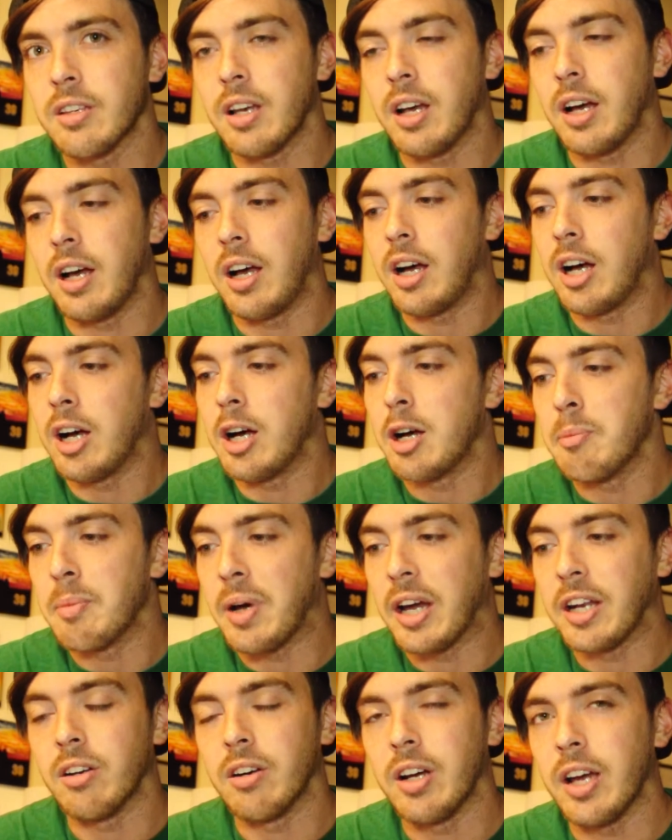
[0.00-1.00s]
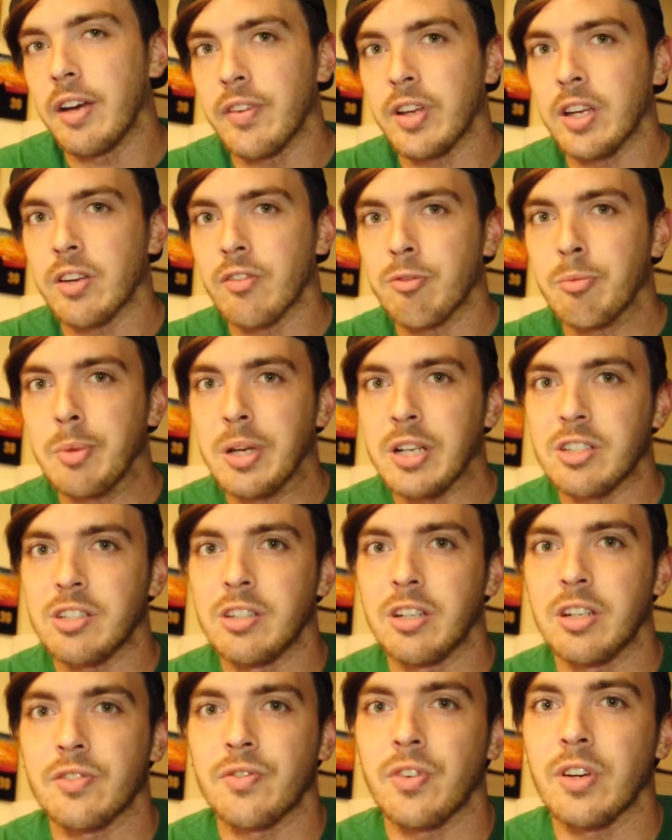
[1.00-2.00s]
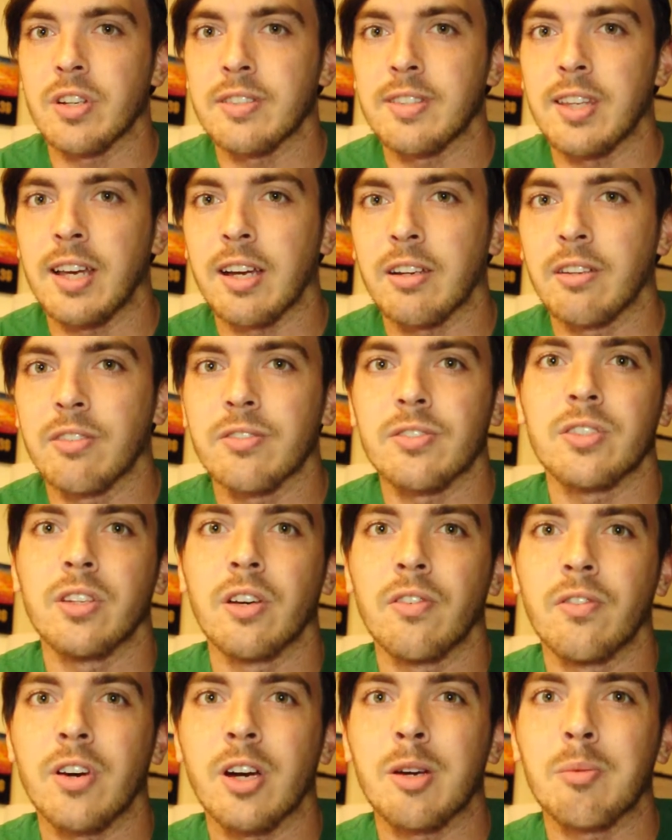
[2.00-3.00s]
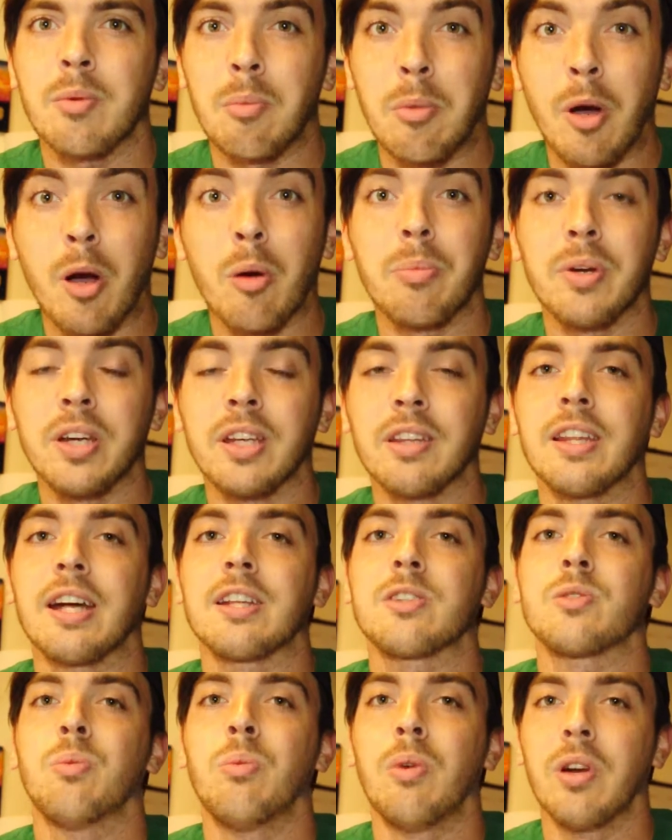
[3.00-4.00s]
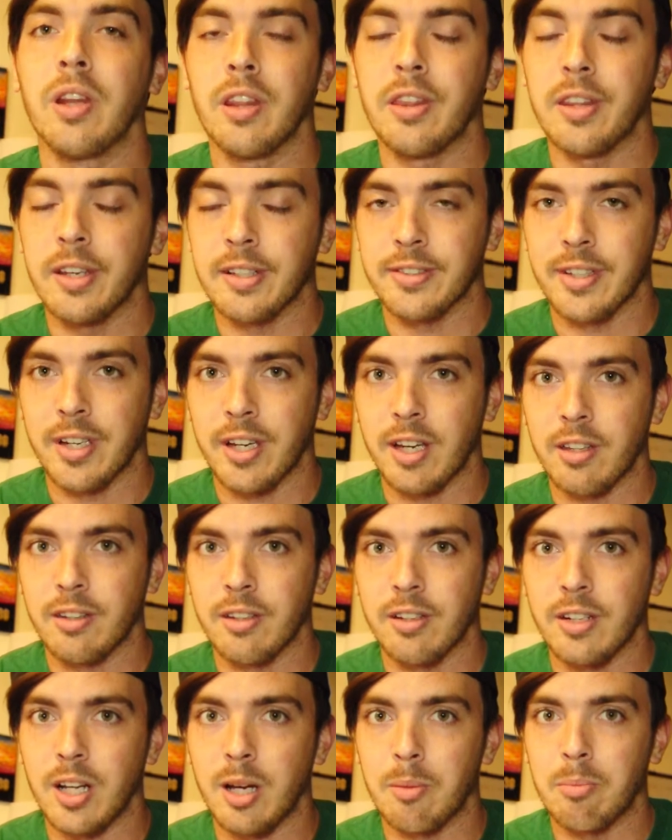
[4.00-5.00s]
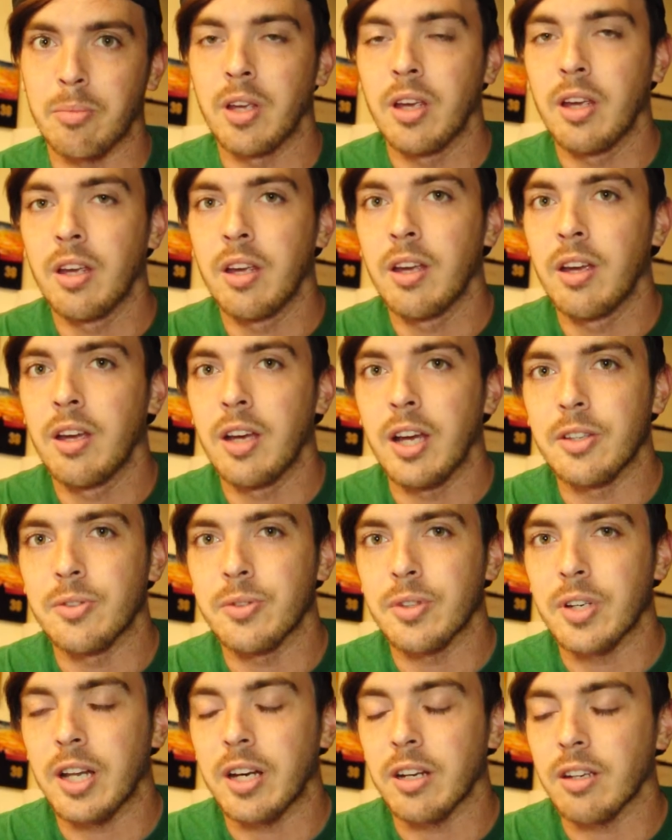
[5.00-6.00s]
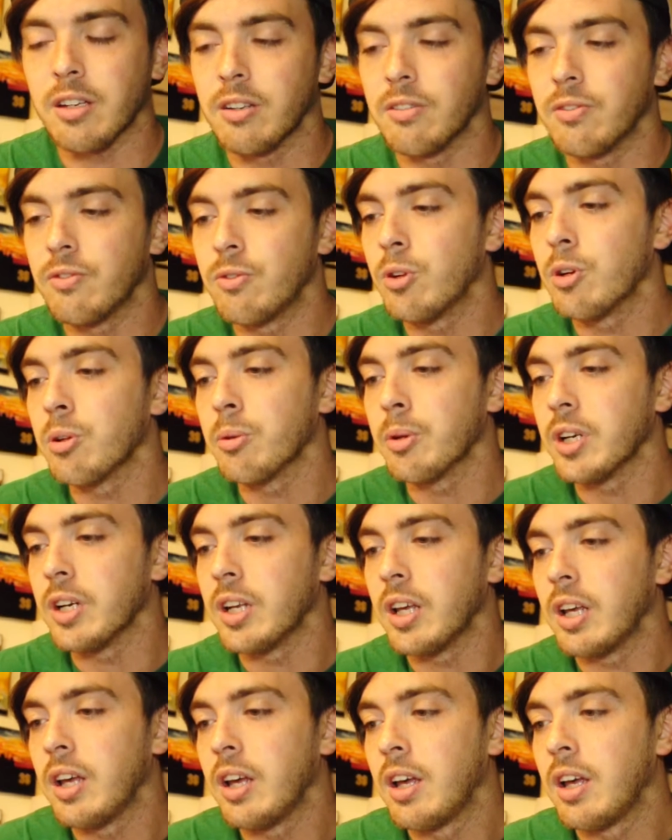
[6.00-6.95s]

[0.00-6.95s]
I don't have any information as far as that goes so far, but I'm hoping that's one of the things that get cleared up as we kind of go forward.